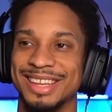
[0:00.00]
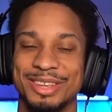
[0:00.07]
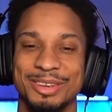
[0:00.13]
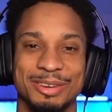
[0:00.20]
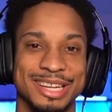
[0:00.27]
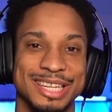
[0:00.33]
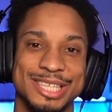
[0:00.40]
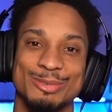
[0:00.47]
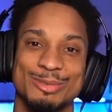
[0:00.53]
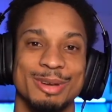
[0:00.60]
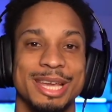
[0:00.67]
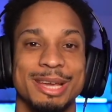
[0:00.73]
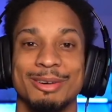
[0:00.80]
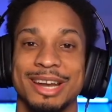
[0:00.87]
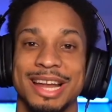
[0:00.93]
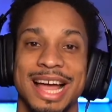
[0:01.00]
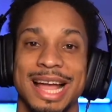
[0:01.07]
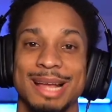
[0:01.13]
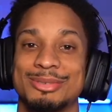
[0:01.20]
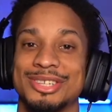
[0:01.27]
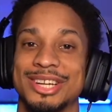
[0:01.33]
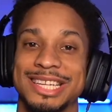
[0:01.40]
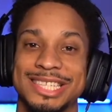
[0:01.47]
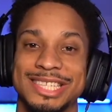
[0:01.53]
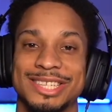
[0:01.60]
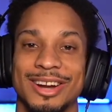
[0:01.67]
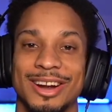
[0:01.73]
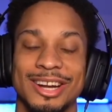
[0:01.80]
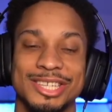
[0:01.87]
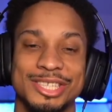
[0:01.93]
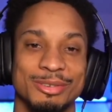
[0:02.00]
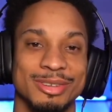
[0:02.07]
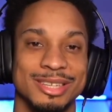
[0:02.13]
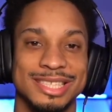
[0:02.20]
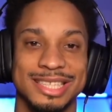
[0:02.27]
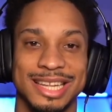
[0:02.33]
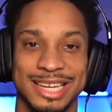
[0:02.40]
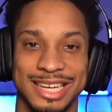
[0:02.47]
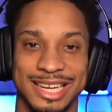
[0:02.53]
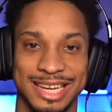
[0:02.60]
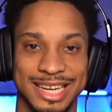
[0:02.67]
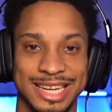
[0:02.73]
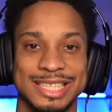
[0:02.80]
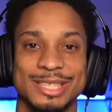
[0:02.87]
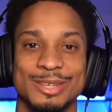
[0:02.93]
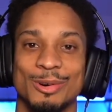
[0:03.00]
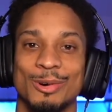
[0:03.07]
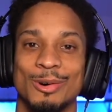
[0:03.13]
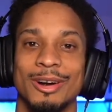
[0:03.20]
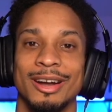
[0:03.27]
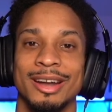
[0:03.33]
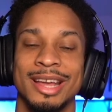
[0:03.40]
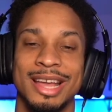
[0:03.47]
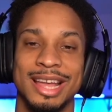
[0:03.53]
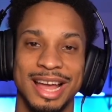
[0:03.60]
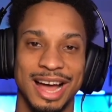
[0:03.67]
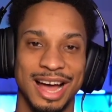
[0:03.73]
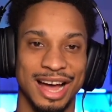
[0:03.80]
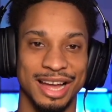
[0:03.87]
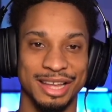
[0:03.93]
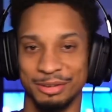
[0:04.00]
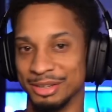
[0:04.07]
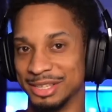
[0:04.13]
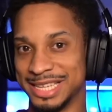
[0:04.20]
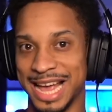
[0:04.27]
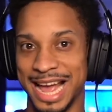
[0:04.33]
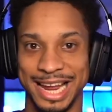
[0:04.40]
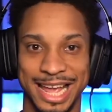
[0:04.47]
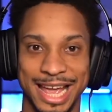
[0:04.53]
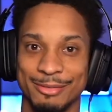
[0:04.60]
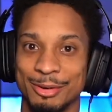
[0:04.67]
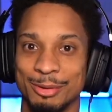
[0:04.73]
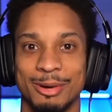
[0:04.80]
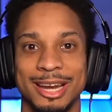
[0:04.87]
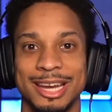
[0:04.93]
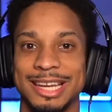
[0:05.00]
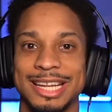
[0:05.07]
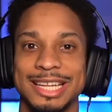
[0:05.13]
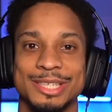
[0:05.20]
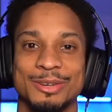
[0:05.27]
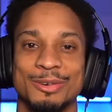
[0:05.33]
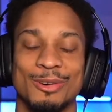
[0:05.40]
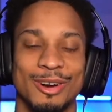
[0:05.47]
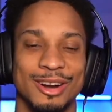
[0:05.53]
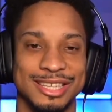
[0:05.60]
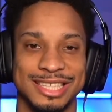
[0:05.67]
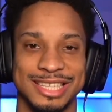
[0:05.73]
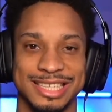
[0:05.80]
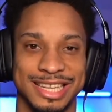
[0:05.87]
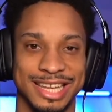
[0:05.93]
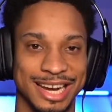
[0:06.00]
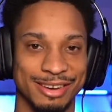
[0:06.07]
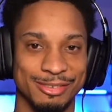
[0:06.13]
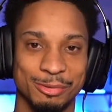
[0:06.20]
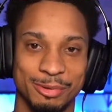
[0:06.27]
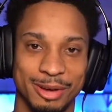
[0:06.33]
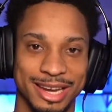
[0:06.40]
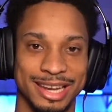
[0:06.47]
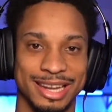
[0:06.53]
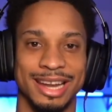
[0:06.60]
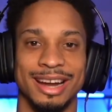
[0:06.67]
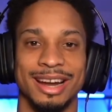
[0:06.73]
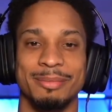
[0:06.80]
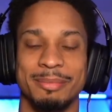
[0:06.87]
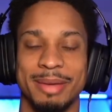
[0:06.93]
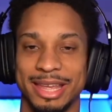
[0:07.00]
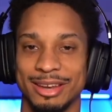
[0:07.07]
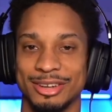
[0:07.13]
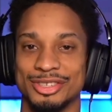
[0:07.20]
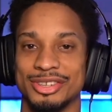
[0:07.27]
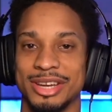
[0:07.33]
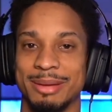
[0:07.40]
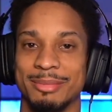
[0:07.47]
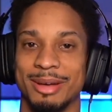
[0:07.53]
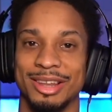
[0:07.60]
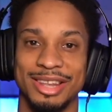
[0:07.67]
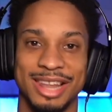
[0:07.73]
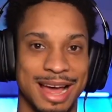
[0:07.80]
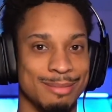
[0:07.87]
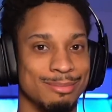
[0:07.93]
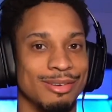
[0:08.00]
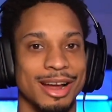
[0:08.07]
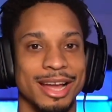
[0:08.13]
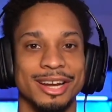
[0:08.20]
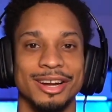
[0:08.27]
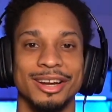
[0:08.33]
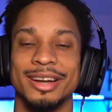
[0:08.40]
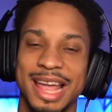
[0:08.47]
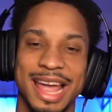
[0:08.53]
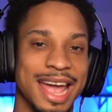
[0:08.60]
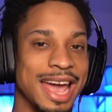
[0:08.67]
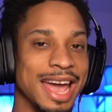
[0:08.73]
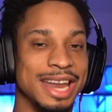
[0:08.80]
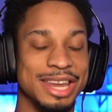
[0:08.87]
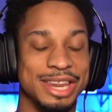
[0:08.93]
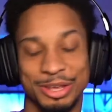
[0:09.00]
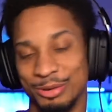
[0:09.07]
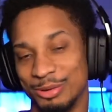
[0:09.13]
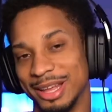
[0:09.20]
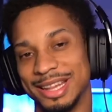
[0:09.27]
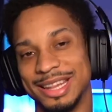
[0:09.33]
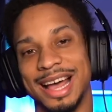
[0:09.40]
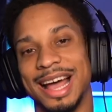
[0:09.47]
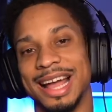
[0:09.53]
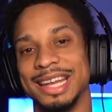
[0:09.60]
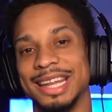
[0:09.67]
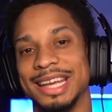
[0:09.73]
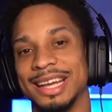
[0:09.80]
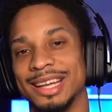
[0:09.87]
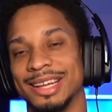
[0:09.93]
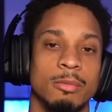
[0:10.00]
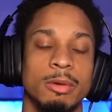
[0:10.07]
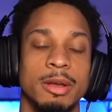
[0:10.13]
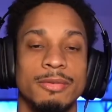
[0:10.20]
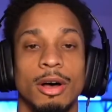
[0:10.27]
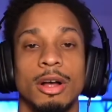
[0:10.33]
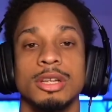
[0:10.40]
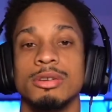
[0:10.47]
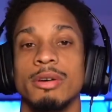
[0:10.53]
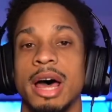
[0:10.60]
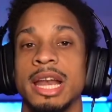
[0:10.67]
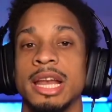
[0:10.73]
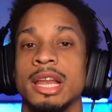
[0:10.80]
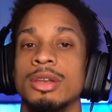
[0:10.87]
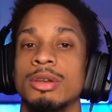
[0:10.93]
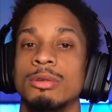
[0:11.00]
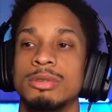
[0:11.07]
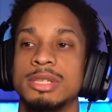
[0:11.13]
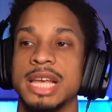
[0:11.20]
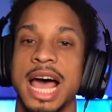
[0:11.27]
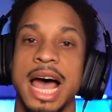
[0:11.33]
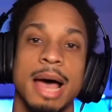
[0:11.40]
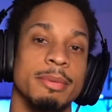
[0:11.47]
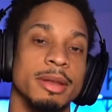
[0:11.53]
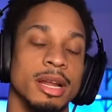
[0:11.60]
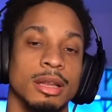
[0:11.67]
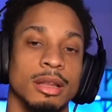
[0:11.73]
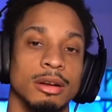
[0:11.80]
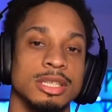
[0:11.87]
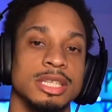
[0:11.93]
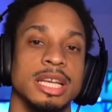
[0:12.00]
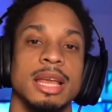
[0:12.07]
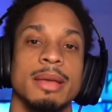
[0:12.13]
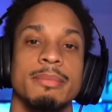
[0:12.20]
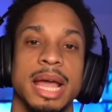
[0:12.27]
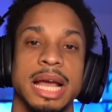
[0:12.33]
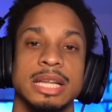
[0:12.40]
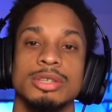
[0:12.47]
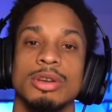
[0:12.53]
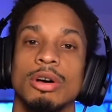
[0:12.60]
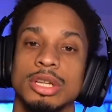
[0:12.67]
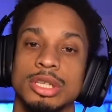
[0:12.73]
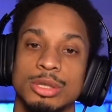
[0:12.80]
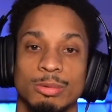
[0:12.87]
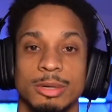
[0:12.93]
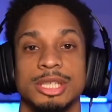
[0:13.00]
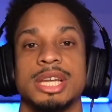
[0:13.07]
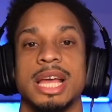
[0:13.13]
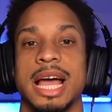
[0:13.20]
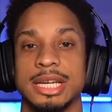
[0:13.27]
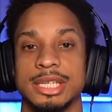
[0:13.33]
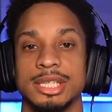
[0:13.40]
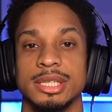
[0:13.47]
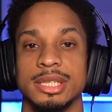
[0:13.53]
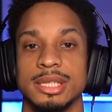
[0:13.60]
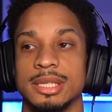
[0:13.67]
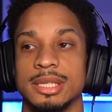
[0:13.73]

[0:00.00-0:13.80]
You can tweet when a hype train starts, you can send it to Discord, you could tag everyone in Discord just to get everyone in there and make your stream a lot brighter, and you get the idea. We've also added a new tab in alerts and commands called Twitch Actions.